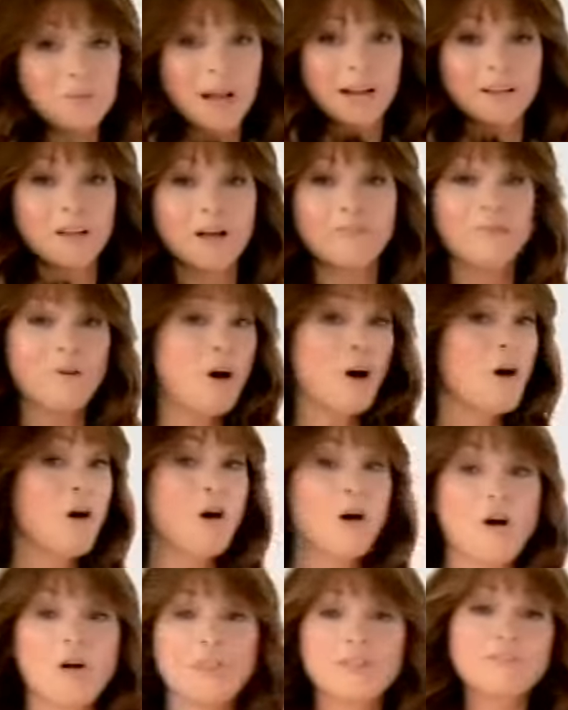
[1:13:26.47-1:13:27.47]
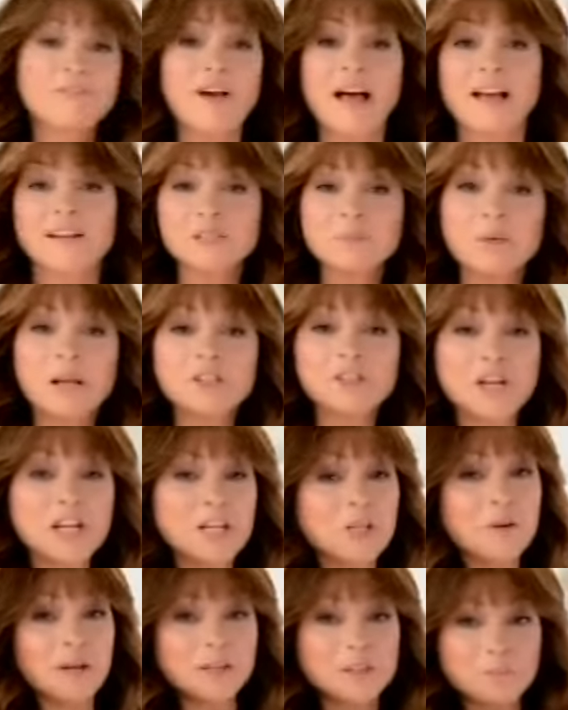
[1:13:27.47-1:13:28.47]
Rattle off all the facts about
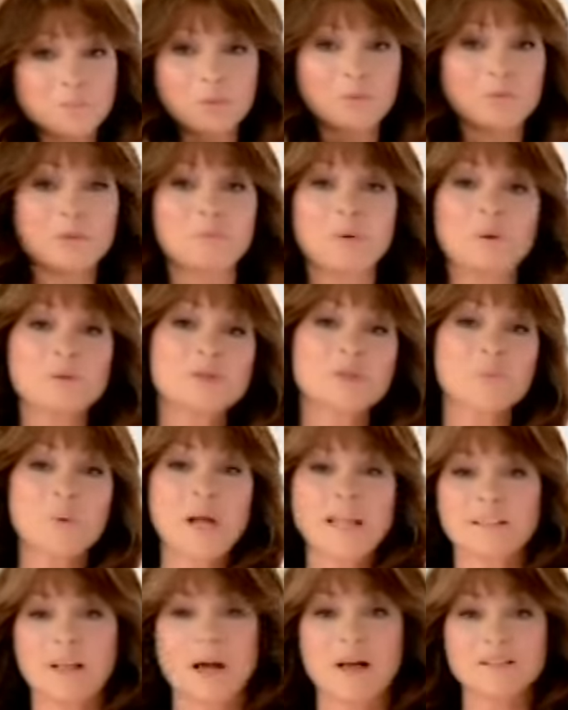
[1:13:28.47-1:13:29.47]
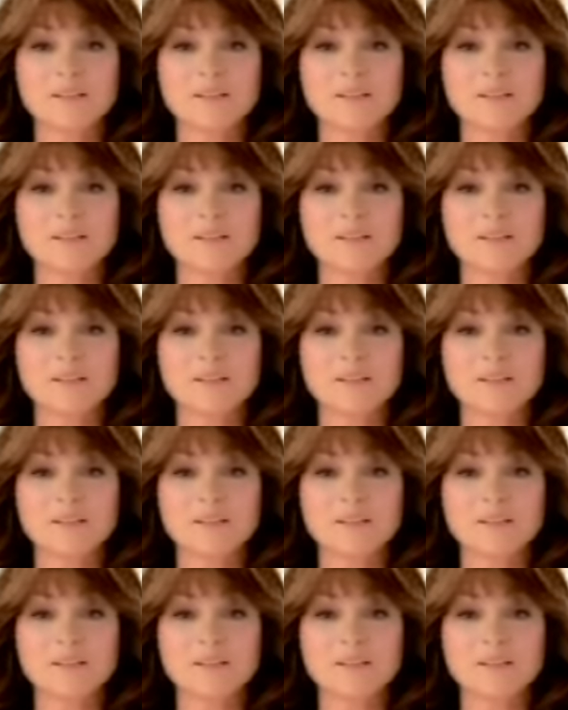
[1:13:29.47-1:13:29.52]
Jenny Craig's proven approach to weight